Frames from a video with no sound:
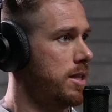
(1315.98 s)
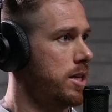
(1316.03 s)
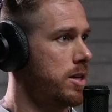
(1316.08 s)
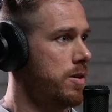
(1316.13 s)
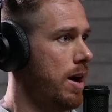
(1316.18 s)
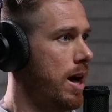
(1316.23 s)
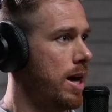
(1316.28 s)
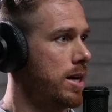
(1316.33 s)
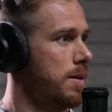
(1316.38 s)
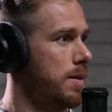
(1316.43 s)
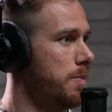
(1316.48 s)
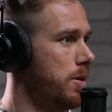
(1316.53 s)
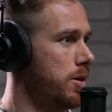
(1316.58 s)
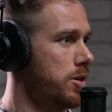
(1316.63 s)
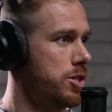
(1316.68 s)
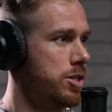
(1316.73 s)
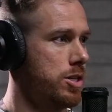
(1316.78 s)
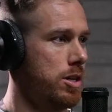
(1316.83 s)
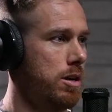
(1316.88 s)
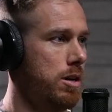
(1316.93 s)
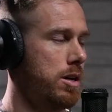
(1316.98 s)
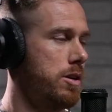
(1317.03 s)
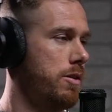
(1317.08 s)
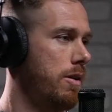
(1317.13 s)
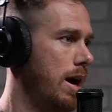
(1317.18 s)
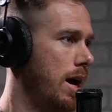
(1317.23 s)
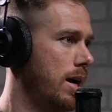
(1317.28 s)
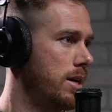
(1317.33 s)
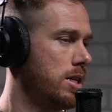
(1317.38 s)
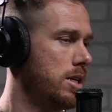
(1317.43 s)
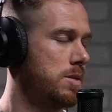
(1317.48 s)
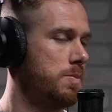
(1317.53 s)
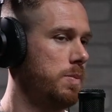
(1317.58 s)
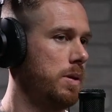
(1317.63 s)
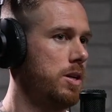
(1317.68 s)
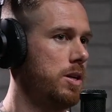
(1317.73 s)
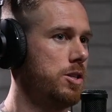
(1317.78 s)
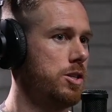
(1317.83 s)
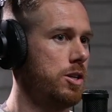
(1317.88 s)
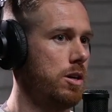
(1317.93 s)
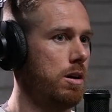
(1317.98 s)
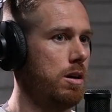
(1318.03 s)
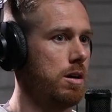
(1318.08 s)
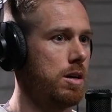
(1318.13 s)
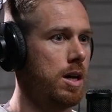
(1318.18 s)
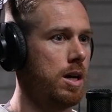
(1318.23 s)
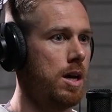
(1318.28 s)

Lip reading: that you had to push jerk, you had to split jerk.